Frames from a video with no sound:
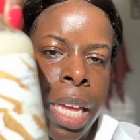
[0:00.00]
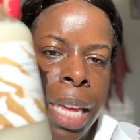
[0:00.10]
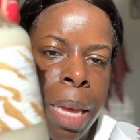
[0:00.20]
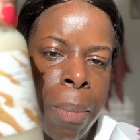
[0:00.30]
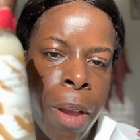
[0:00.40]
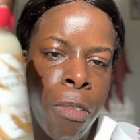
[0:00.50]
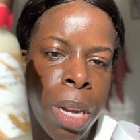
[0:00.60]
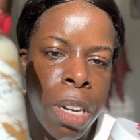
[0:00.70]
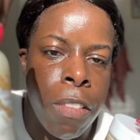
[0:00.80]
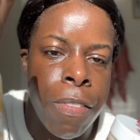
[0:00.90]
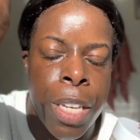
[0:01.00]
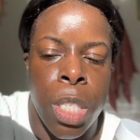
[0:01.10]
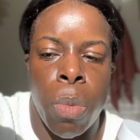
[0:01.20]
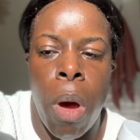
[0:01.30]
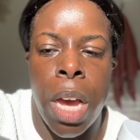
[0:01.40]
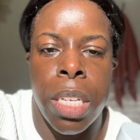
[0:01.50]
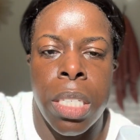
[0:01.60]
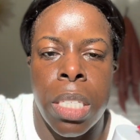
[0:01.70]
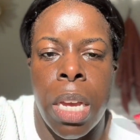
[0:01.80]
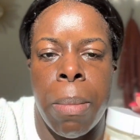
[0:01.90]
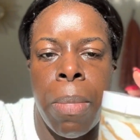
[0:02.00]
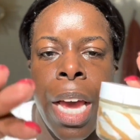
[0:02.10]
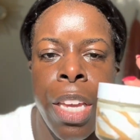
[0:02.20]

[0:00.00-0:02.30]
Hemp and Retinol face wash. I